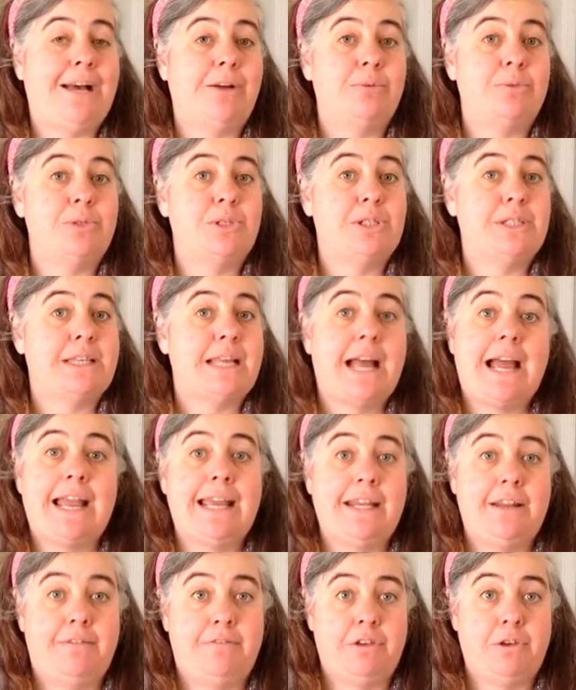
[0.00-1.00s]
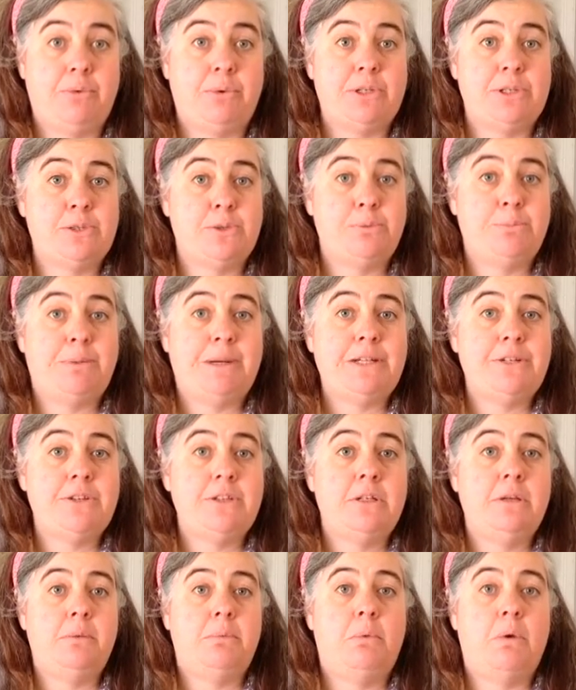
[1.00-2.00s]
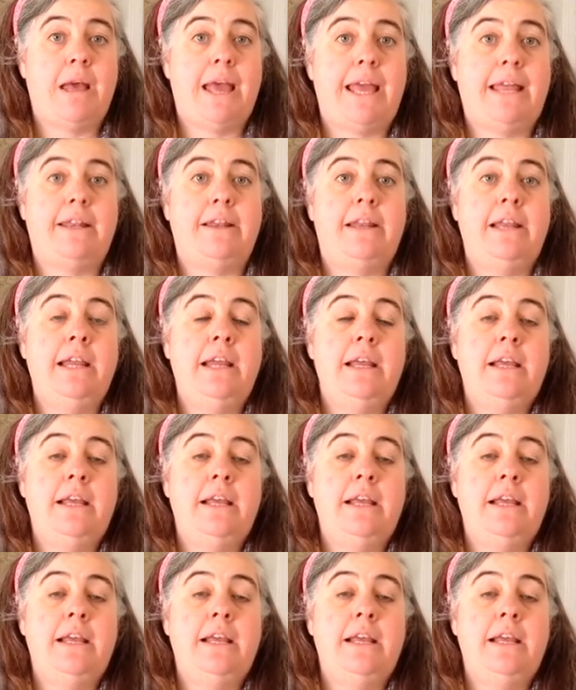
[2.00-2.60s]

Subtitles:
outside of you, especially when